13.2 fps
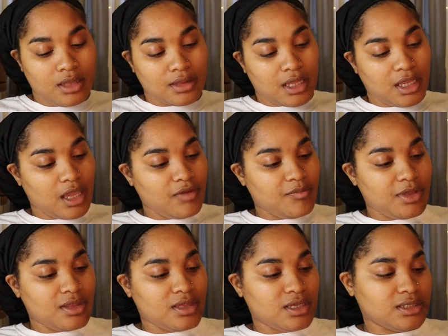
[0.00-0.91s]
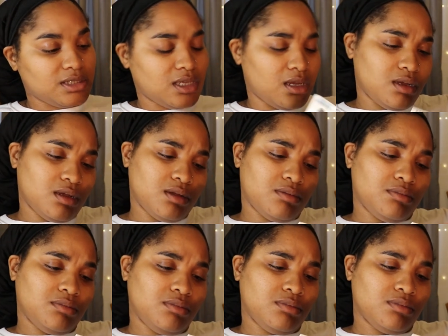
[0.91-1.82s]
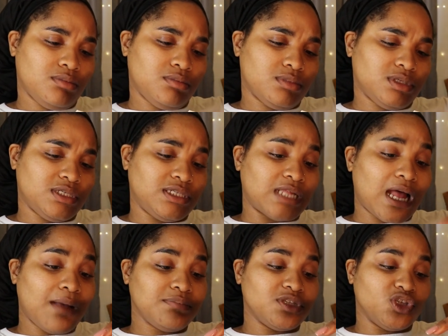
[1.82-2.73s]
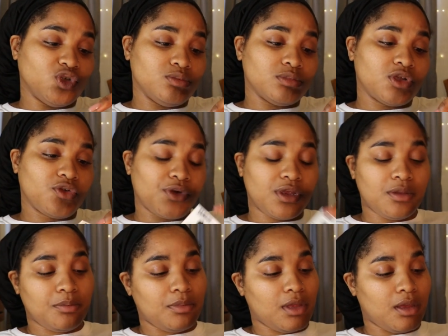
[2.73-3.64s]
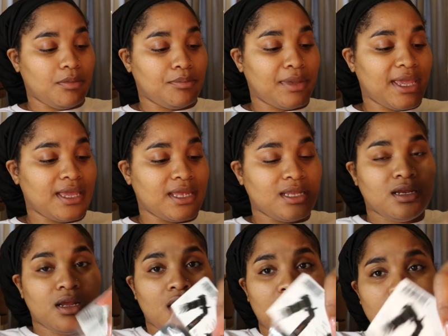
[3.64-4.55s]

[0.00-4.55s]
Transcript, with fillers: They gave me this stop zoom creep band,